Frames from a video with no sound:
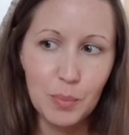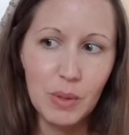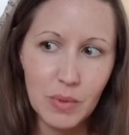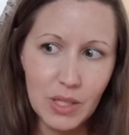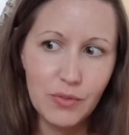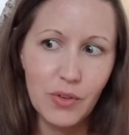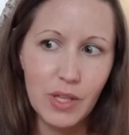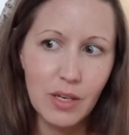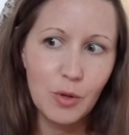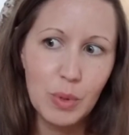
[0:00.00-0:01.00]
be mindful
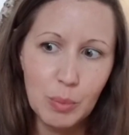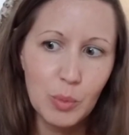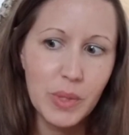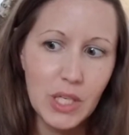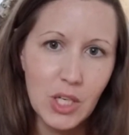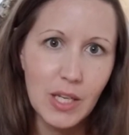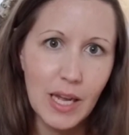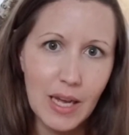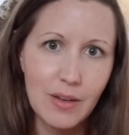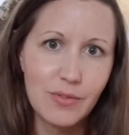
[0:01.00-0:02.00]
that other people may not
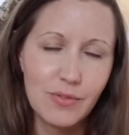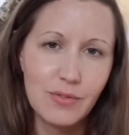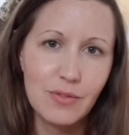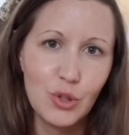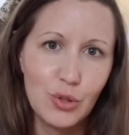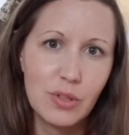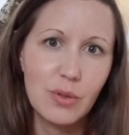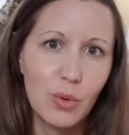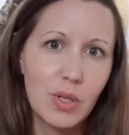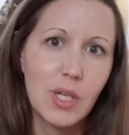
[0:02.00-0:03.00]
have good
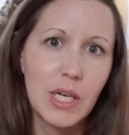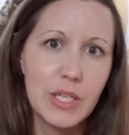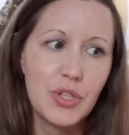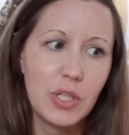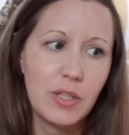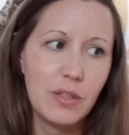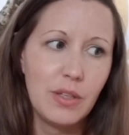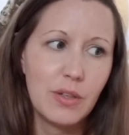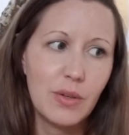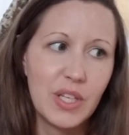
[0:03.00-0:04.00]
oral hygiene, you
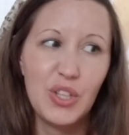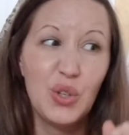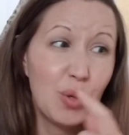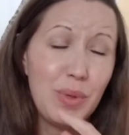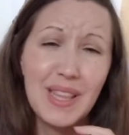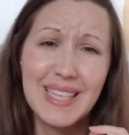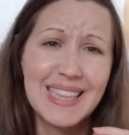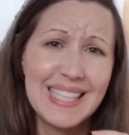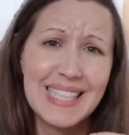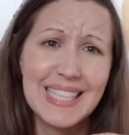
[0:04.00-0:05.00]
know, and you could be the
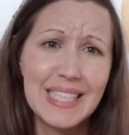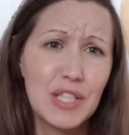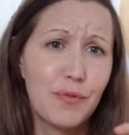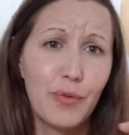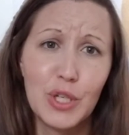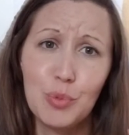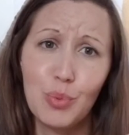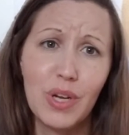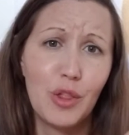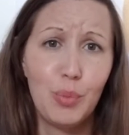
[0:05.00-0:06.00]
cleanest, fresh
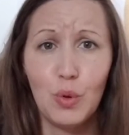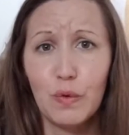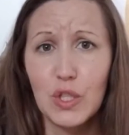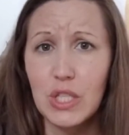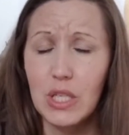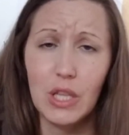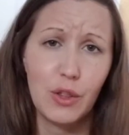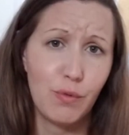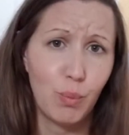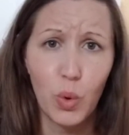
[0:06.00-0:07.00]
breath, beautiful teeth,
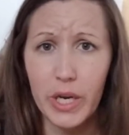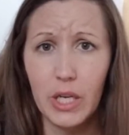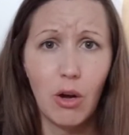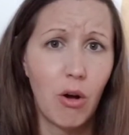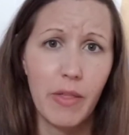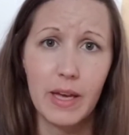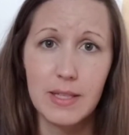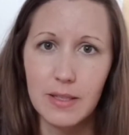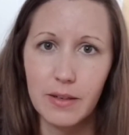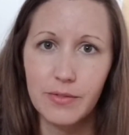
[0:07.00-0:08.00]
white, all that
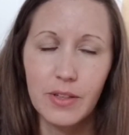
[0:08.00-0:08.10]
stuff.